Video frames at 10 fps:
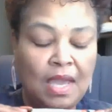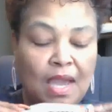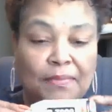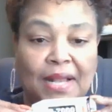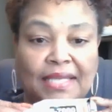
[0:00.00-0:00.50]

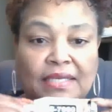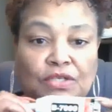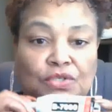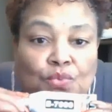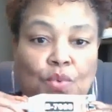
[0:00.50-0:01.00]
I'm probably
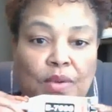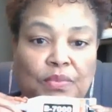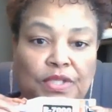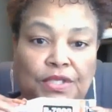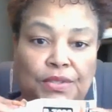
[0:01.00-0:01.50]
going to do one
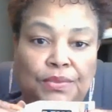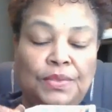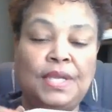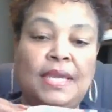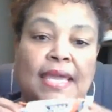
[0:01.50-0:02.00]
with you
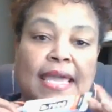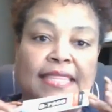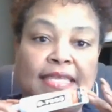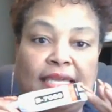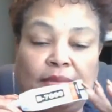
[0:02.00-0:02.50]

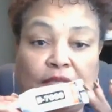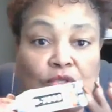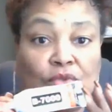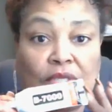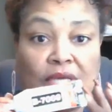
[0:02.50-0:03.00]
and then I'm going to
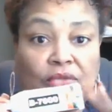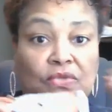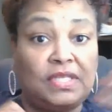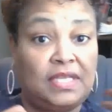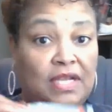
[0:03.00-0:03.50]
do the
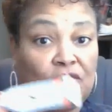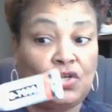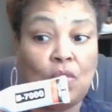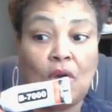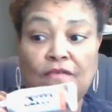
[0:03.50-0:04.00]
others and then I'll
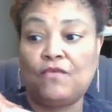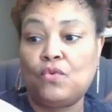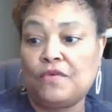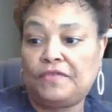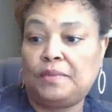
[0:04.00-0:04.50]
show all
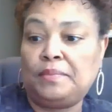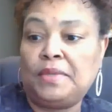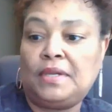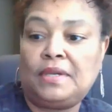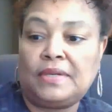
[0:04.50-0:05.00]
four of them
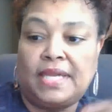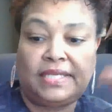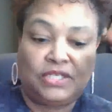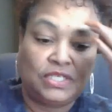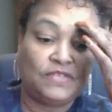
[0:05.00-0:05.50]
okay,
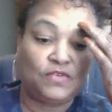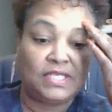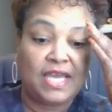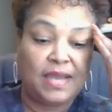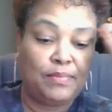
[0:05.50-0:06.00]
just for
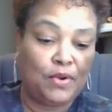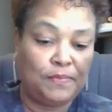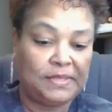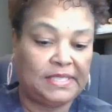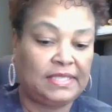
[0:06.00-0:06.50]
time
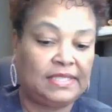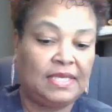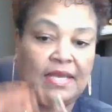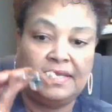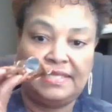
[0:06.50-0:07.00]
purposes.
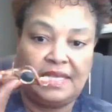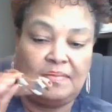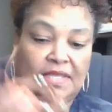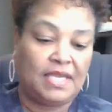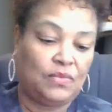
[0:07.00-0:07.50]

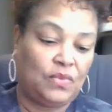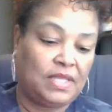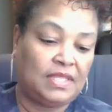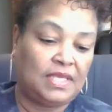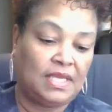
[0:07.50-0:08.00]
Same thing
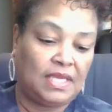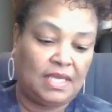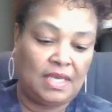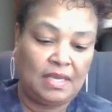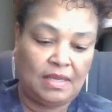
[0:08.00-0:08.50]
with
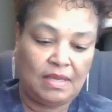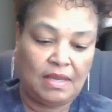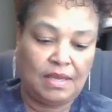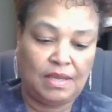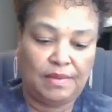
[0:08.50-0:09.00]
the
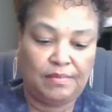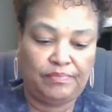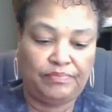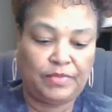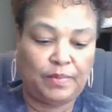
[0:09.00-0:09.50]
um,
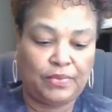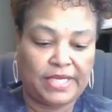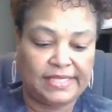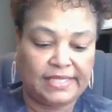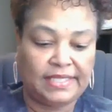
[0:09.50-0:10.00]
the
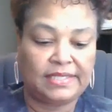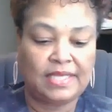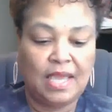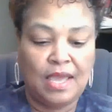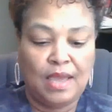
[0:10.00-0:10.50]
bracelets.
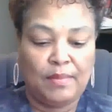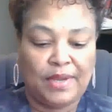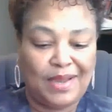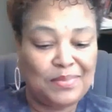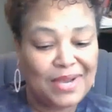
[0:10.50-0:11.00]

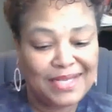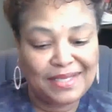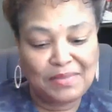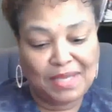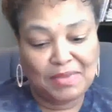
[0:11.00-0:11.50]
But I'm probably
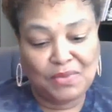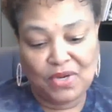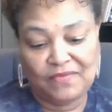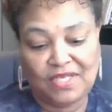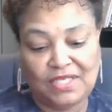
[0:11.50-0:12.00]
going to make me
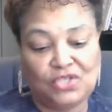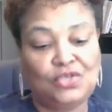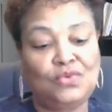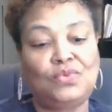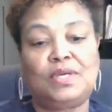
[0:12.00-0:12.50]
one of these
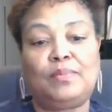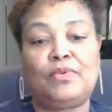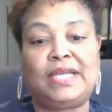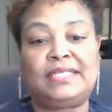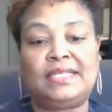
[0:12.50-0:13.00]
too. The
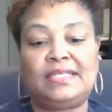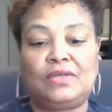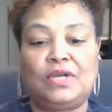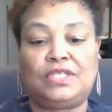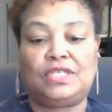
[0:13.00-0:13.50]
bracelets
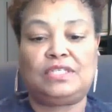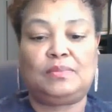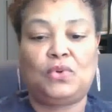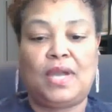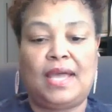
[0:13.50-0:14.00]
are
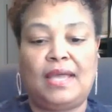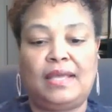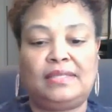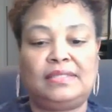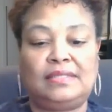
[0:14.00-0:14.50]
adjustable
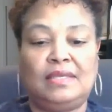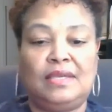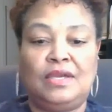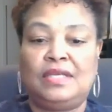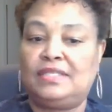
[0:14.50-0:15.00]
guys,
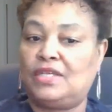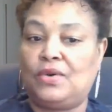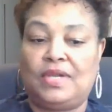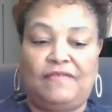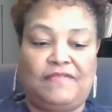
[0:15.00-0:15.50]

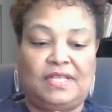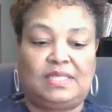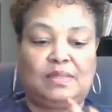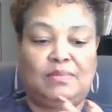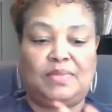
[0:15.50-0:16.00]
so it
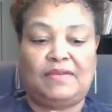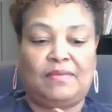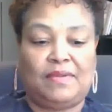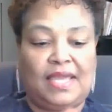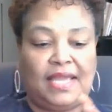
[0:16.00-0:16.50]
fits big
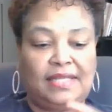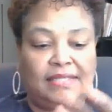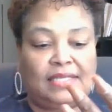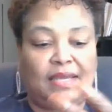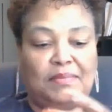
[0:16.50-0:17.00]

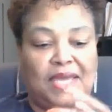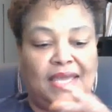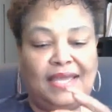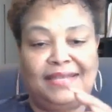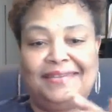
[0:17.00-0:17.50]
hands like mine.